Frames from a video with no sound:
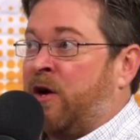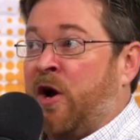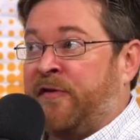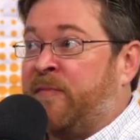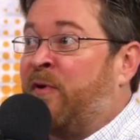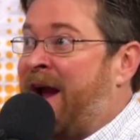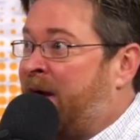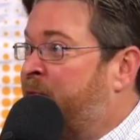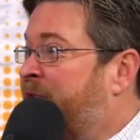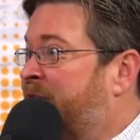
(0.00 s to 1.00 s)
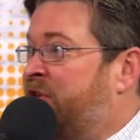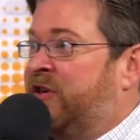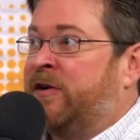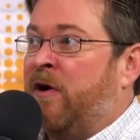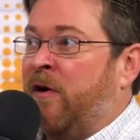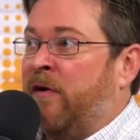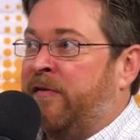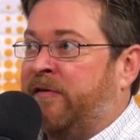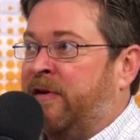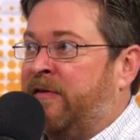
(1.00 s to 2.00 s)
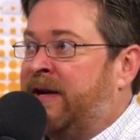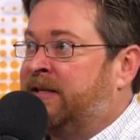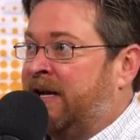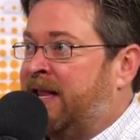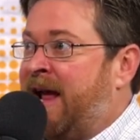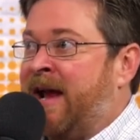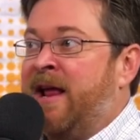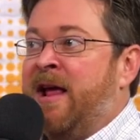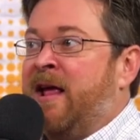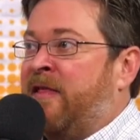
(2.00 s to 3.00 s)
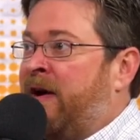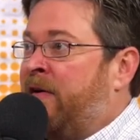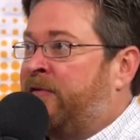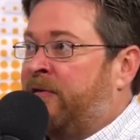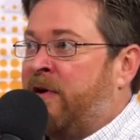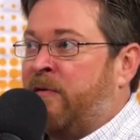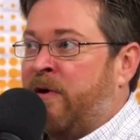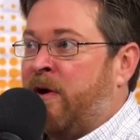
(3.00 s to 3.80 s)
customer acquisition costs, things like that. They also don't